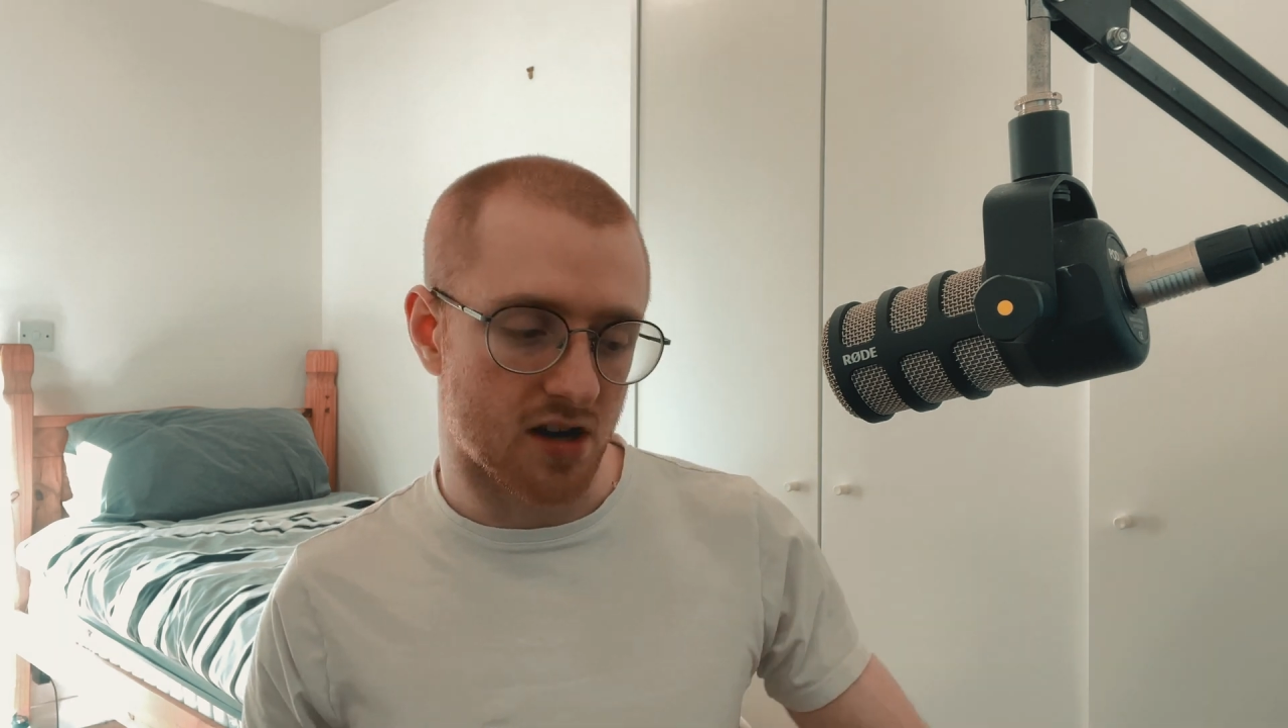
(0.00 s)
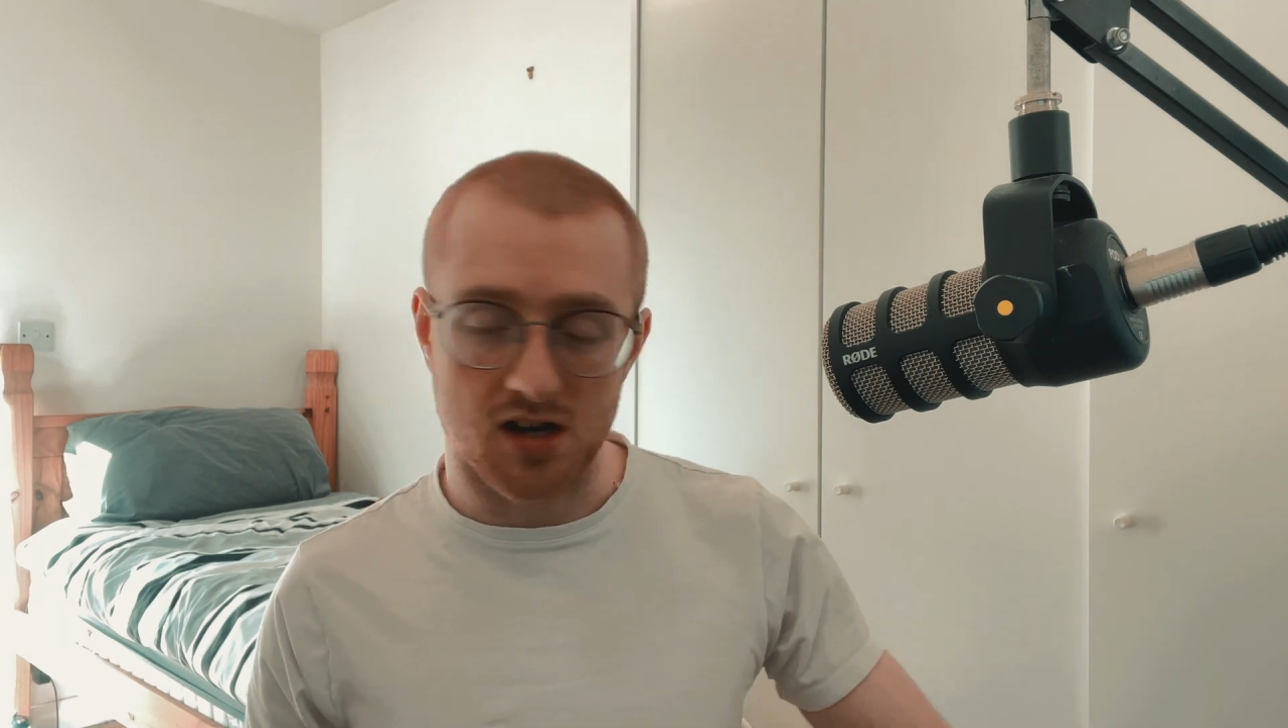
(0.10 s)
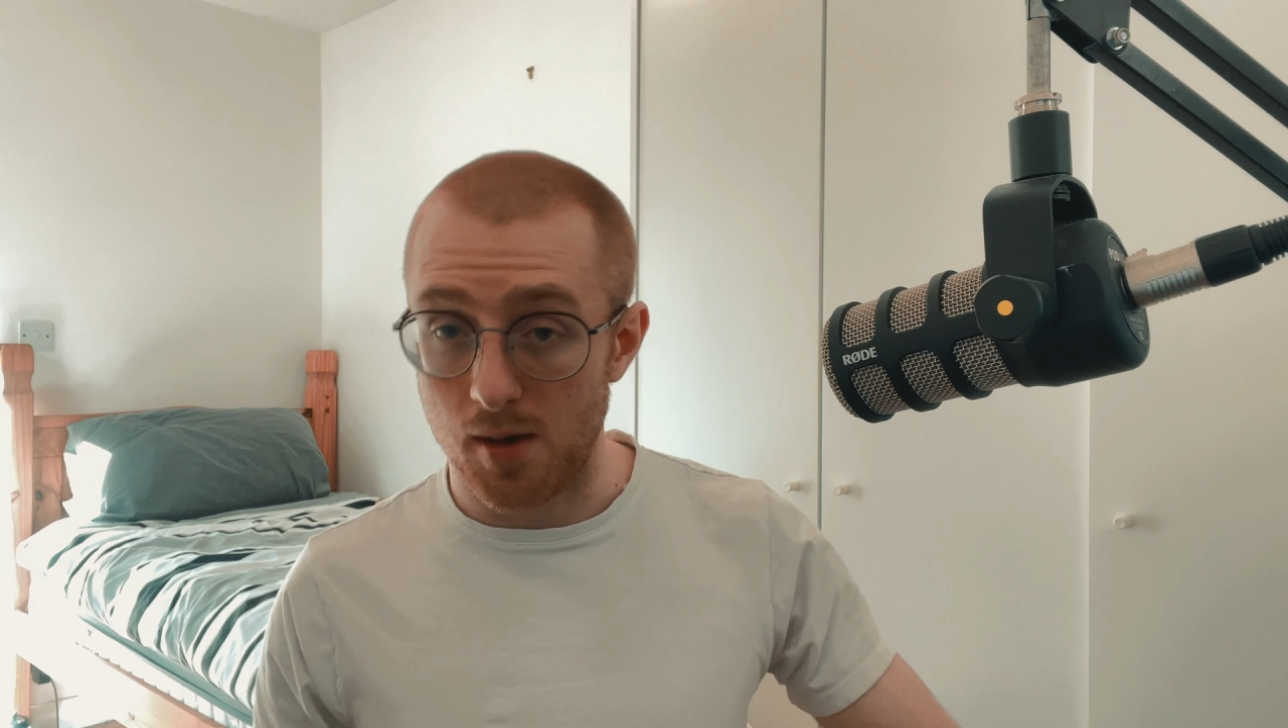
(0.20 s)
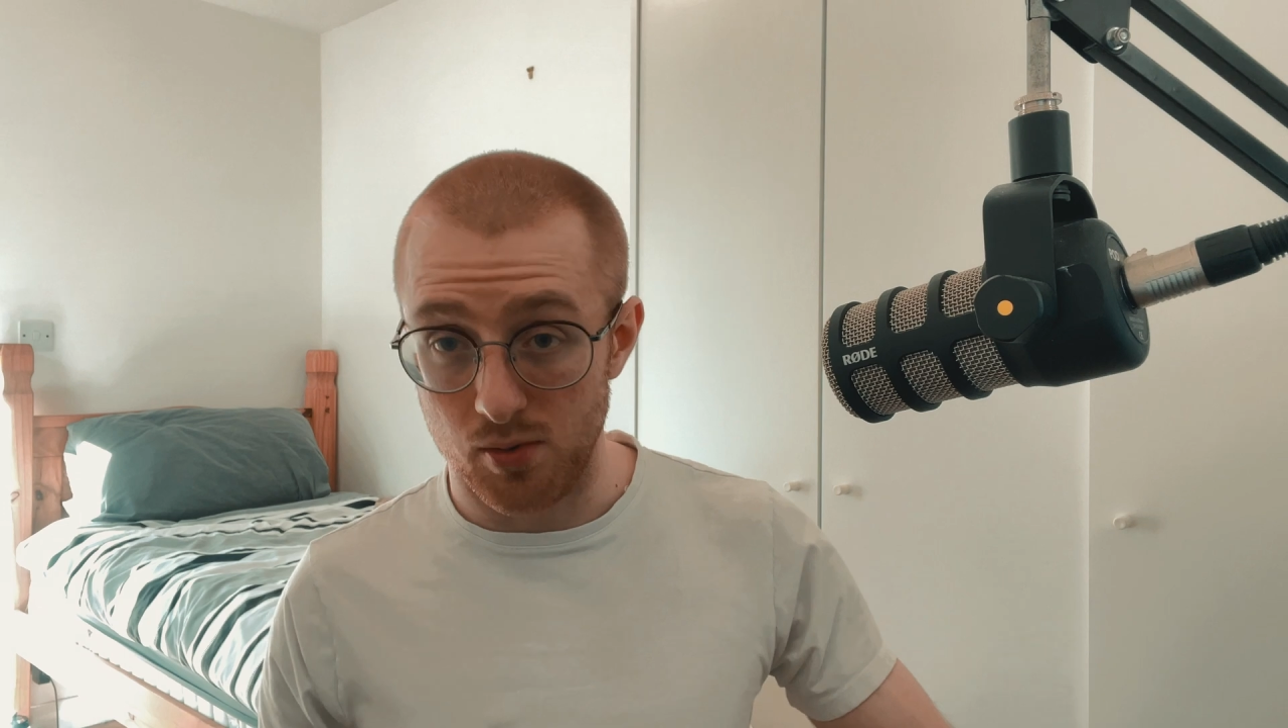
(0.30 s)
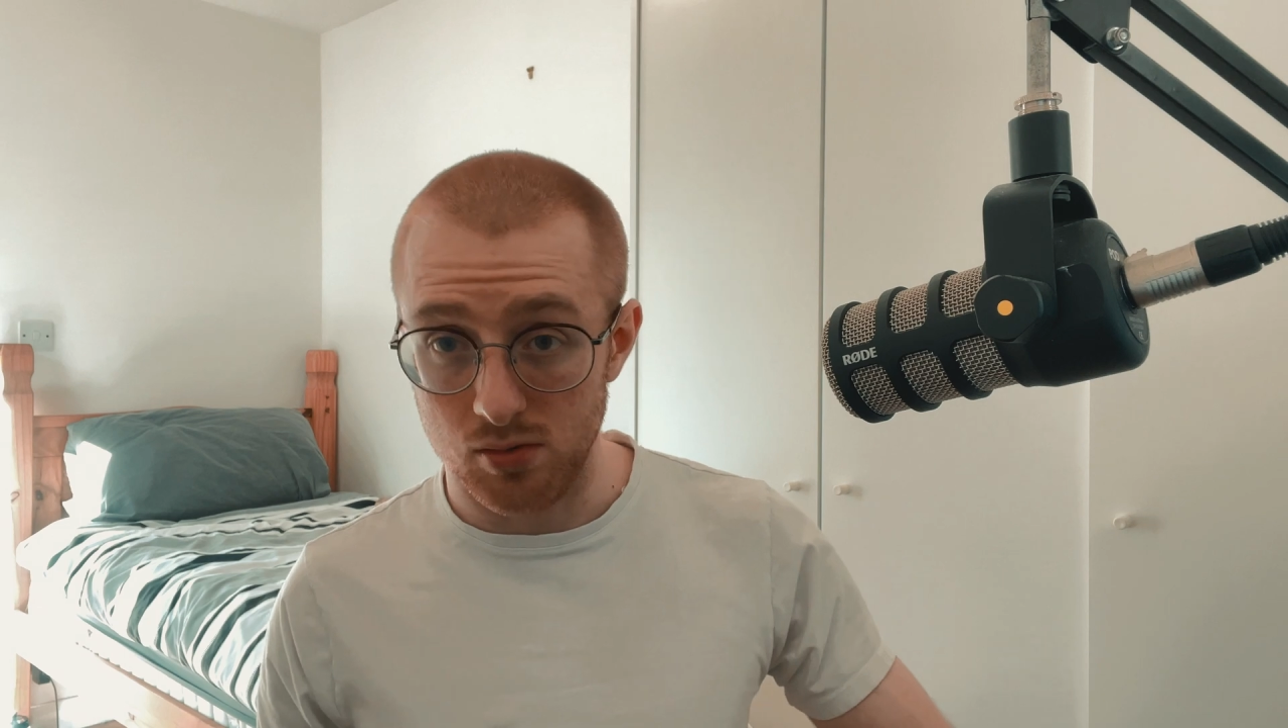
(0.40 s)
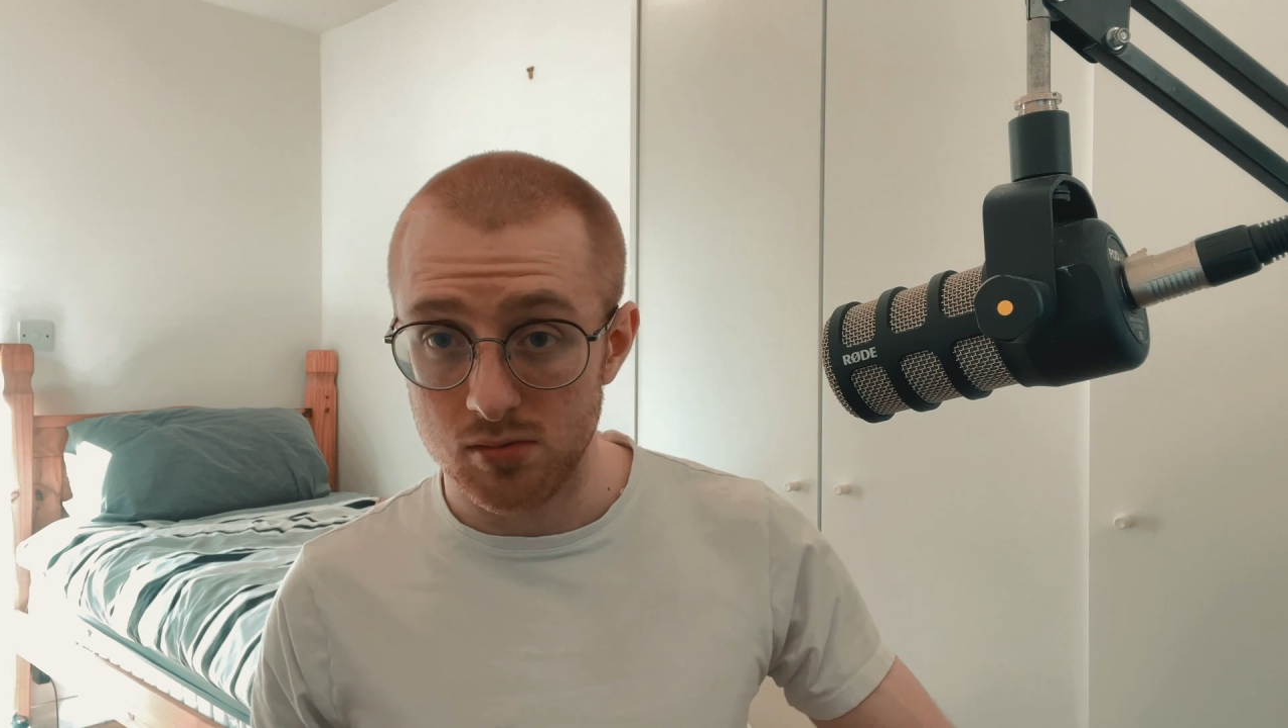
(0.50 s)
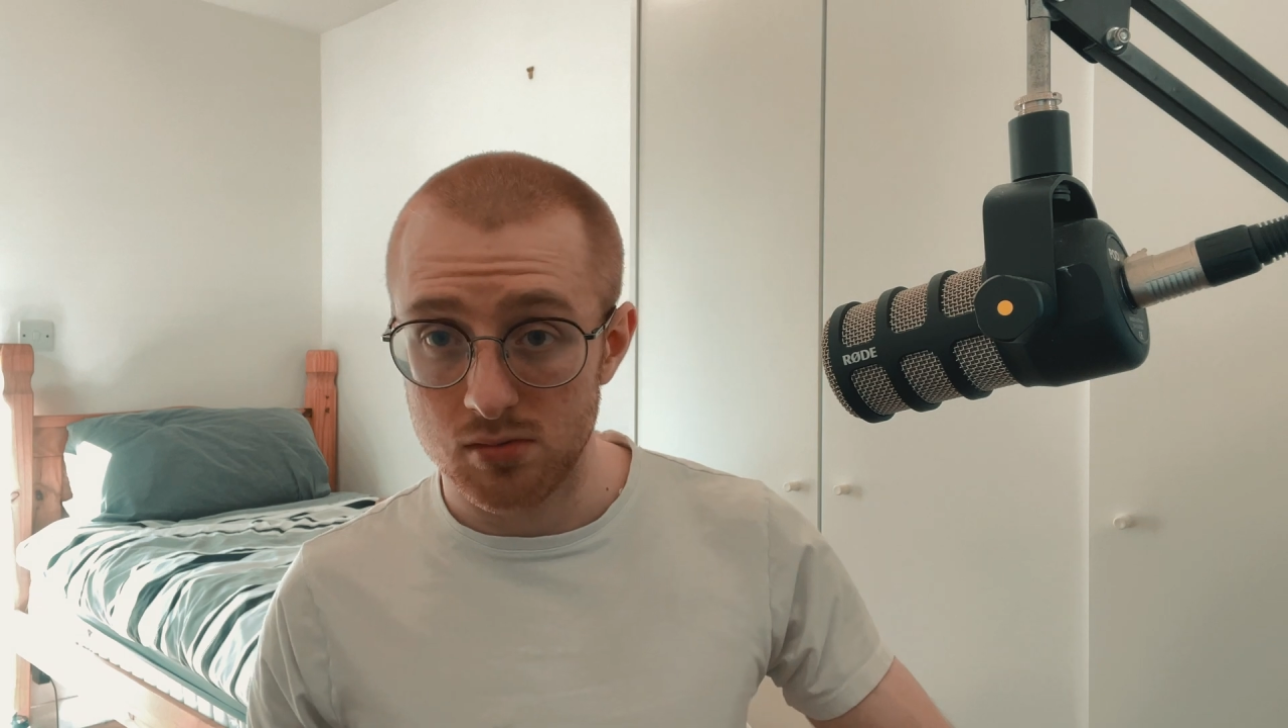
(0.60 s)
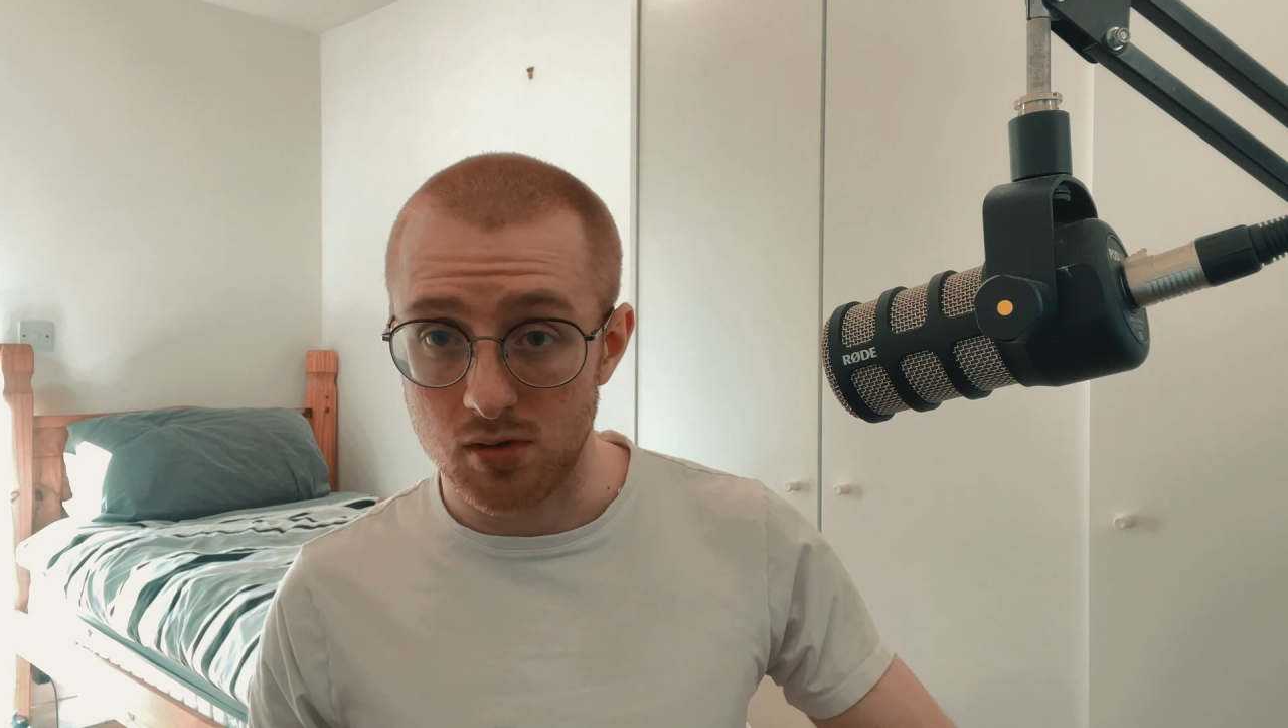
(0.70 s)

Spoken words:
a couple,